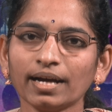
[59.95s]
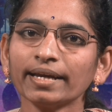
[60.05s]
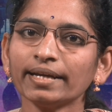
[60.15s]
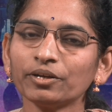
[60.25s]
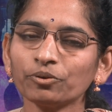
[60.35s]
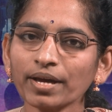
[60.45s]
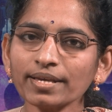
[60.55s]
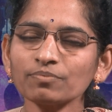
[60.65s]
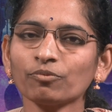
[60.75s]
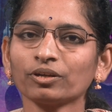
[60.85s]
In
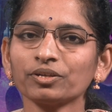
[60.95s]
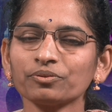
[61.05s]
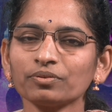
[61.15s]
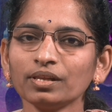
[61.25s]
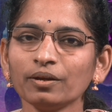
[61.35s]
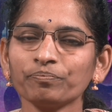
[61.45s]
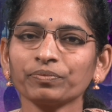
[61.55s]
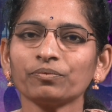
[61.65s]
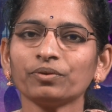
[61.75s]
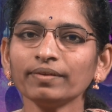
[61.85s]
today's module,
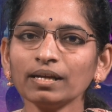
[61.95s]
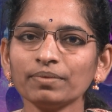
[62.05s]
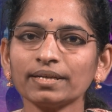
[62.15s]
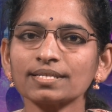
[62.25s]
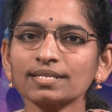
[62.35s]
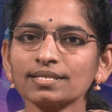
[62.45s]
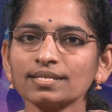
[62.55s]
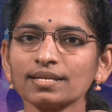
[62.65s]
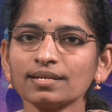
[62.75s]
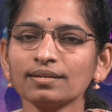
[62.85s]
we will be
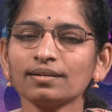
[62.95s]
discussing